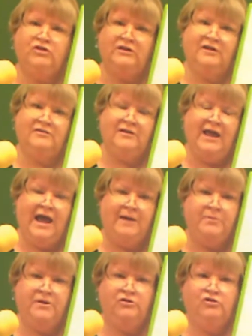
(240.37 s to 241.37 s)
doesn't
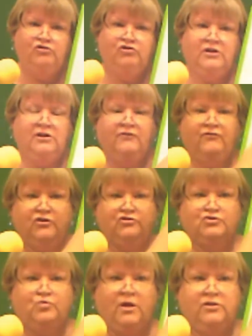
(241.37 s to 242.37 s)
happen. Usually the
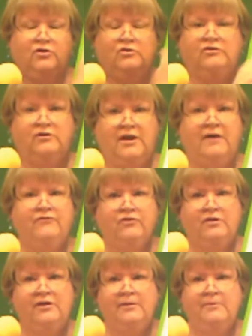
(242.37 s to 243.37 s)
first 1/3 is enough for
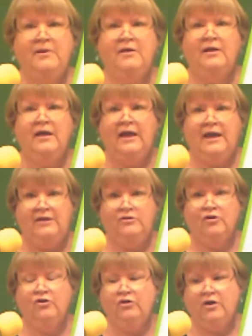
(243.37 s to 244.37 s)
them, and
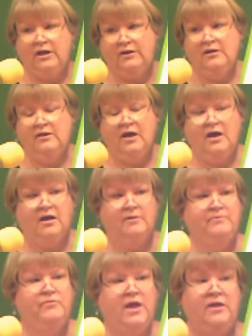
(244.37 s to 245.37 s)
they're good.
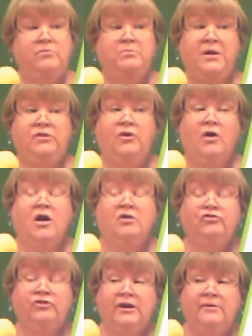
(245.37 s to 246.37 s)
But there are
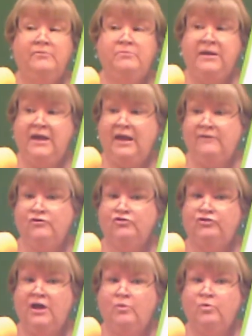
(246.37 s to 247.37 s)
some
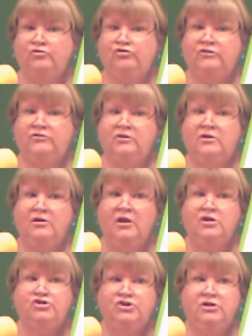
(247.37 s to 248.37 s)
behaviors that will just
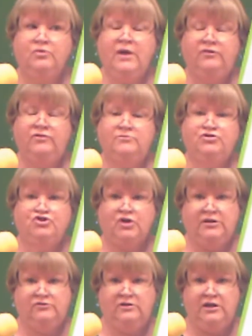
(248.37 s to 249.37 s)
generate them
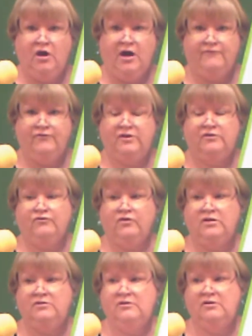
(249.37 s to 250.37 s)
straight to the office. For
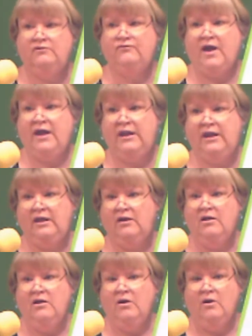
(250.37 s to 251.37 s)
instance, fighting,
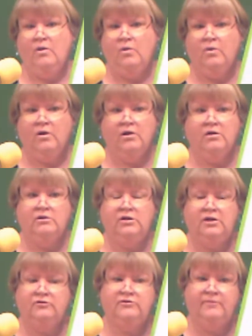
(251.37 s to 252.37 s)
or
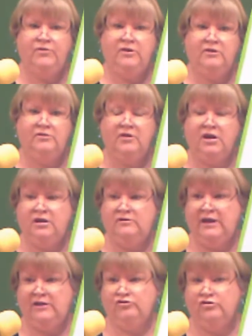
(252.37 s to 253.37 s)
something that's going to
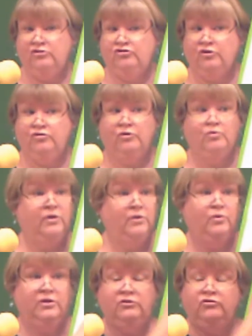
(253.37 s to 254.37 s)
endanger the children. We
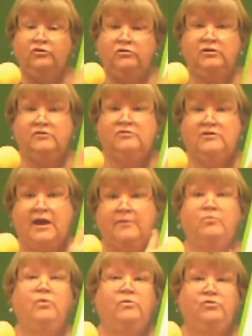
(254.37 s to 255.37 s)
wouldn't do this step.
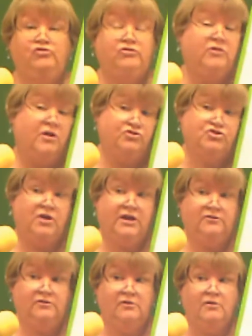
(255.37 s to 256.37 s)
We would just go straight
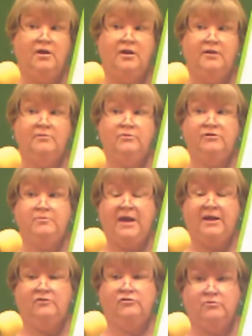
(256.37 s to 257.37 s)
to Miss
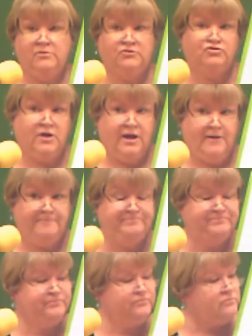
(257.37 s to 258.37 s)
Bettis or Mr. Howell.
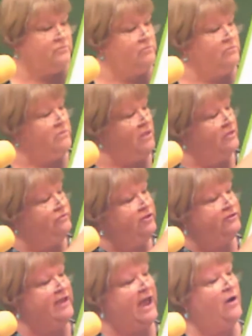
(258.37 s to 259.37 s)

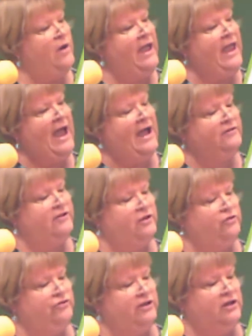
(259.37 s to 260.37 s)
This How I Act that
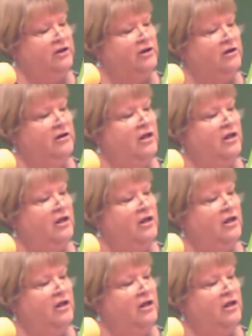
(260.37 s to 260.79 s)
you see here